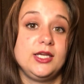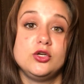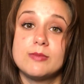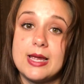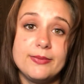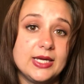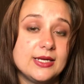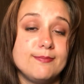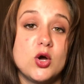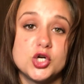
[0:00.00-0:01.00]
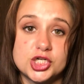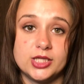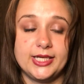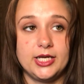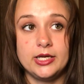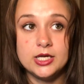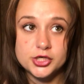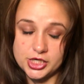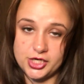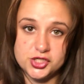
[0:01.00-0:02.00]
You might be emotionally
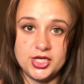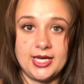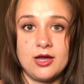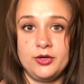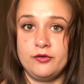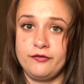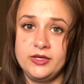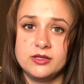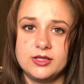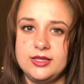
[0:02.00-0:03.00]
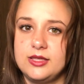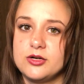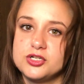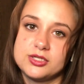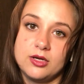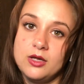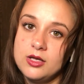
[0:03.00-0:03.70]
changing how you feel, and there's